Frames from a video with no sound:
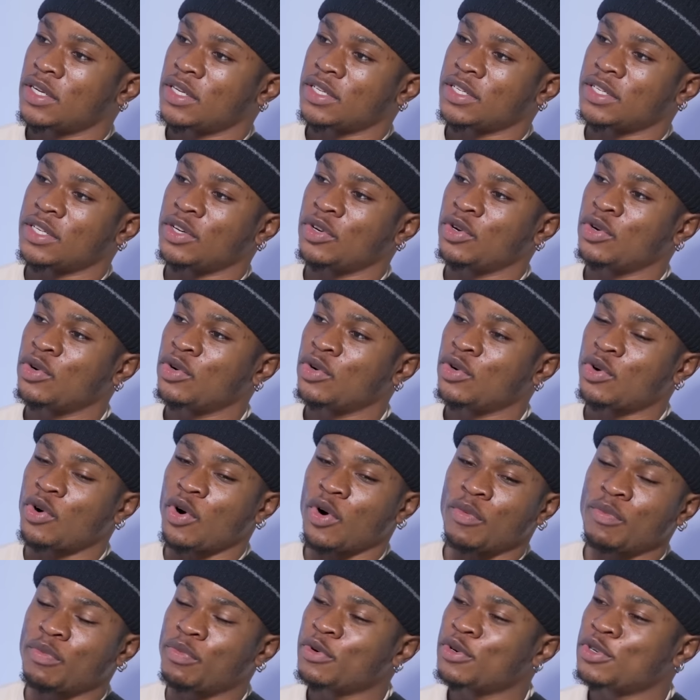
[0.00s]
the whole
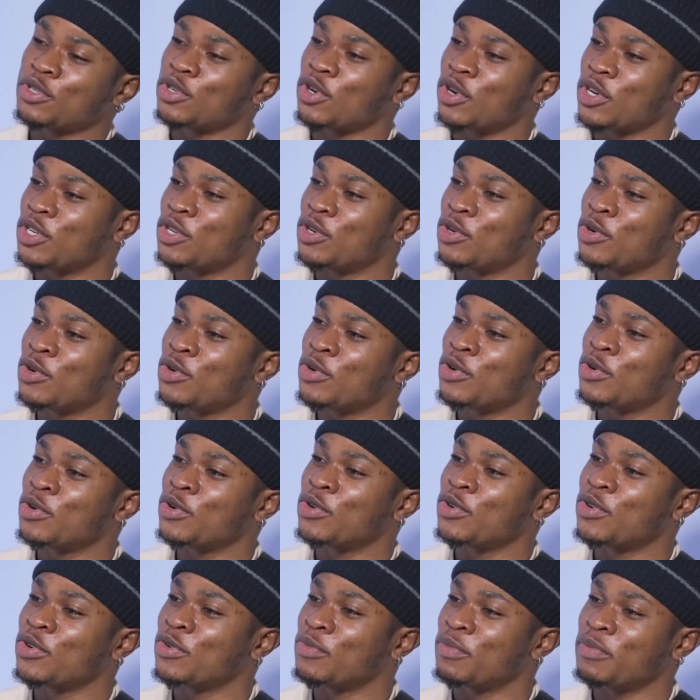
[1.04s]
composure, the
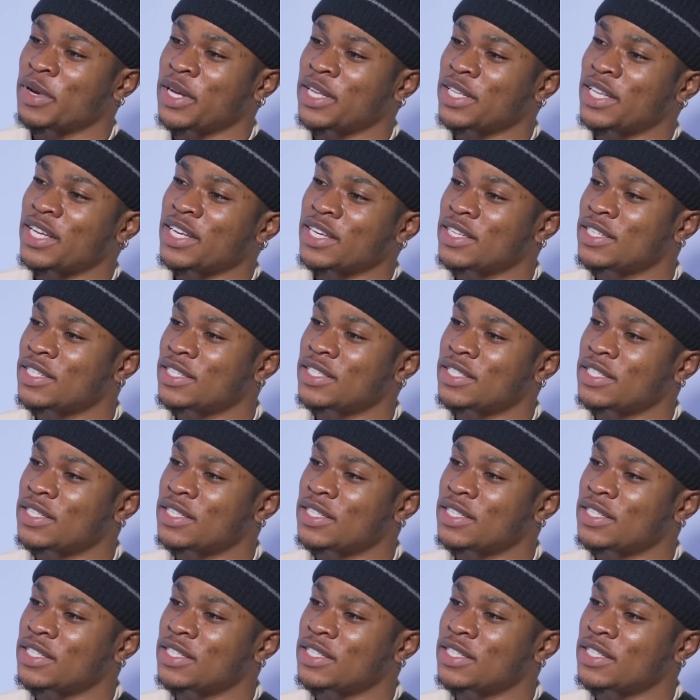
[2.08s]
whole maintenance